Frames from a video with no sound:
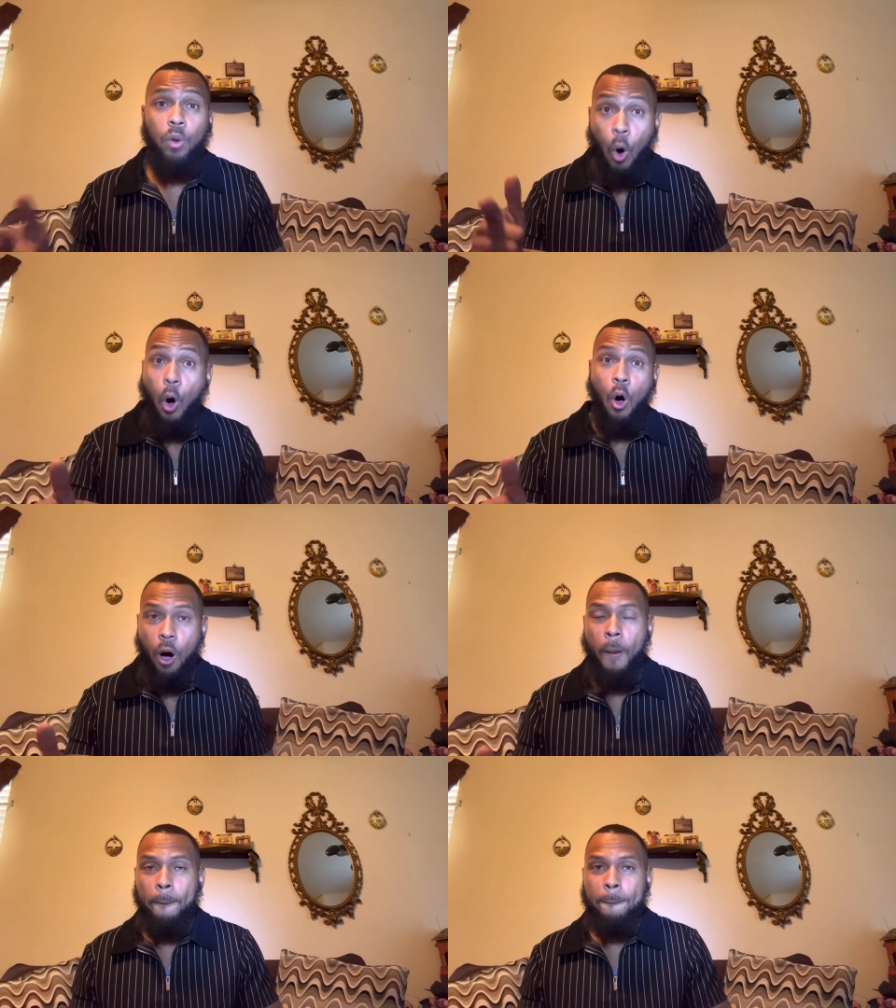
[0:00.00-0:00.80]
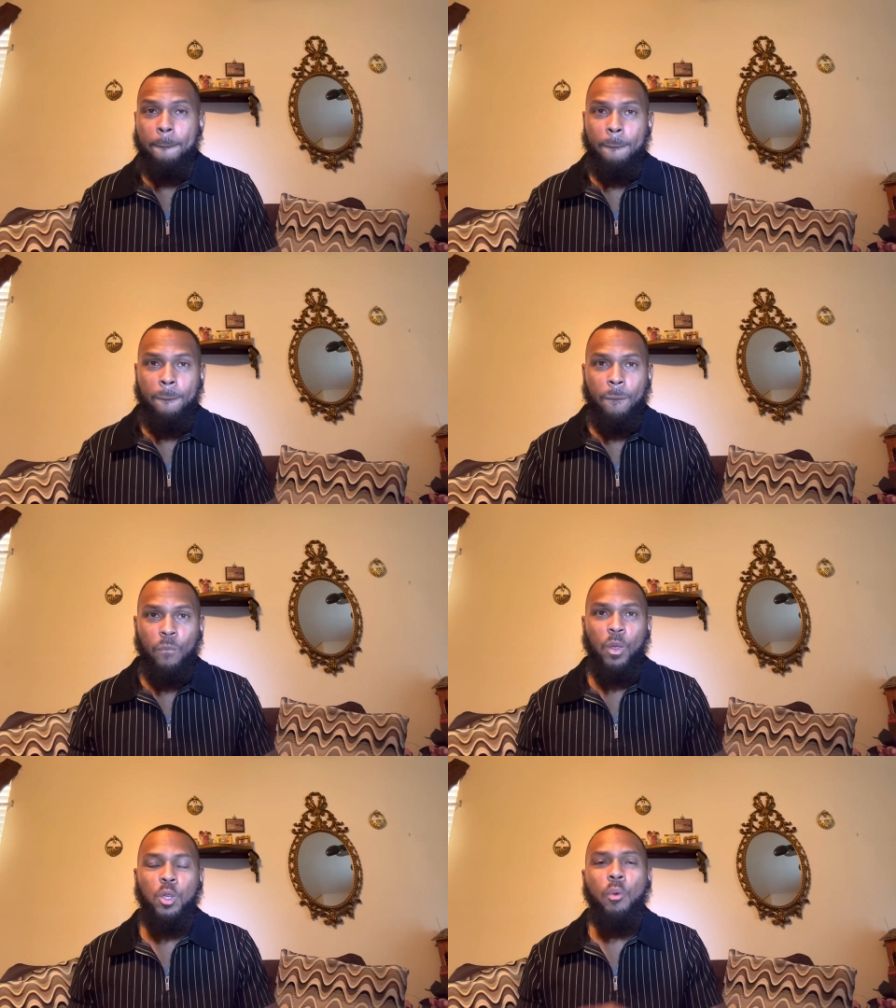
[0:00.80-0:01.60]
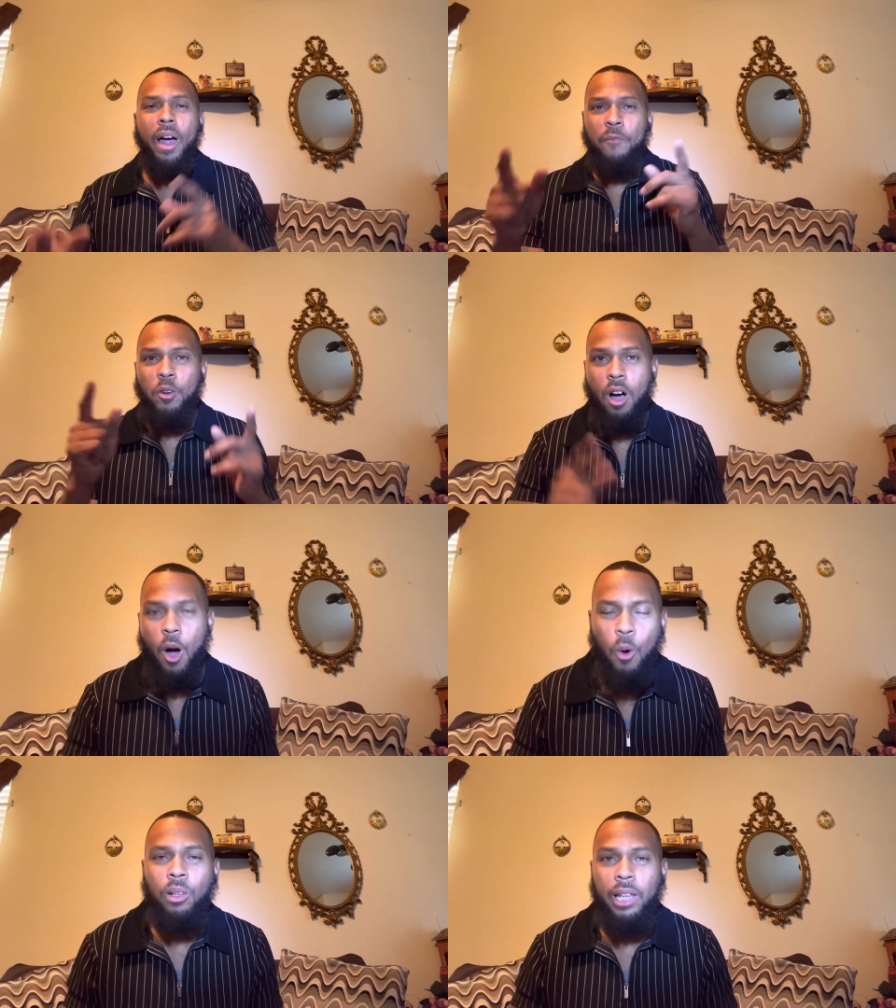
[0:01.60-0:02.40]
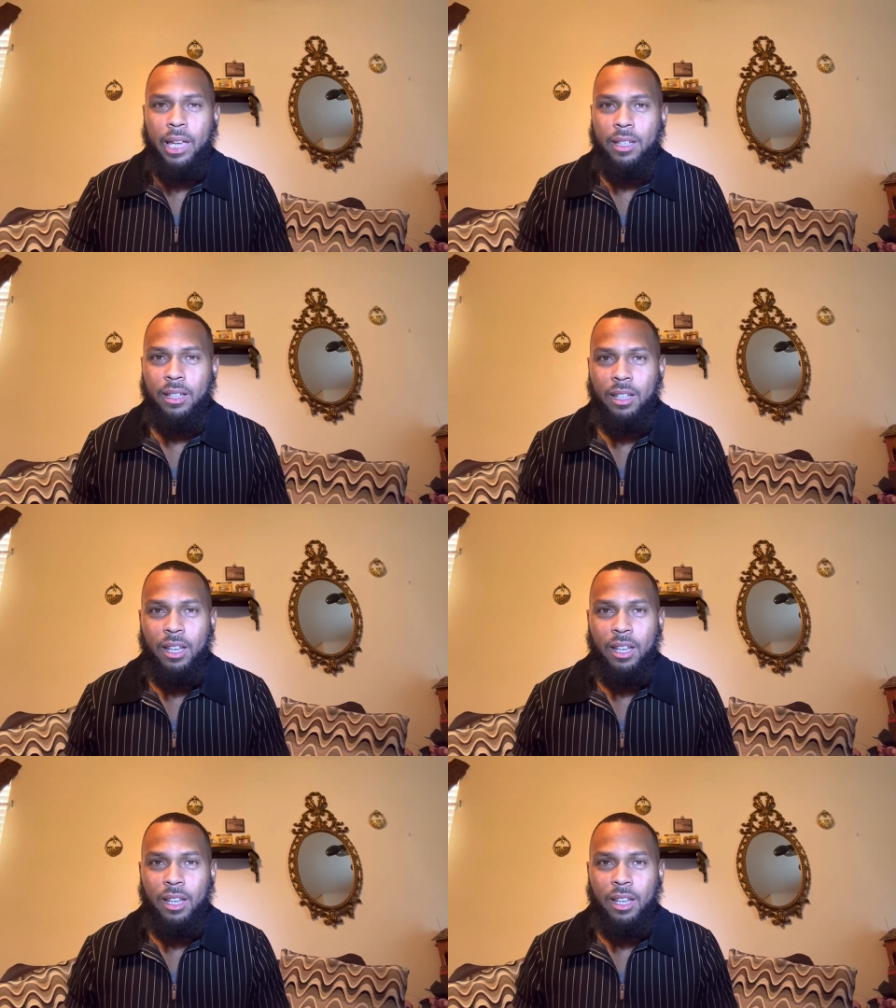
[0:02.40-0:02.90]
Or you will have your own link.